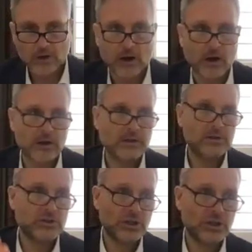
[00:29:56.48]
On
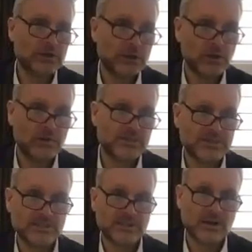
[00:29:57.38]
the Shir Shel Yom, the
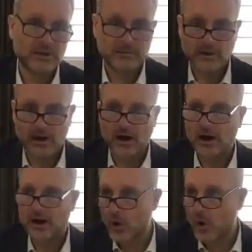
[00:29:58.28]
Psalm
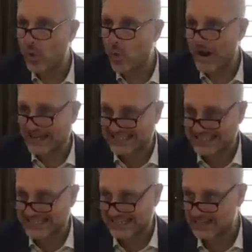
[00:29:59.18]
of
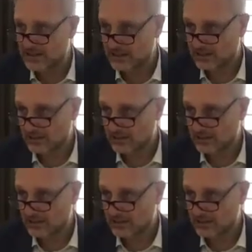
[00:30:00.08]
Wednesday,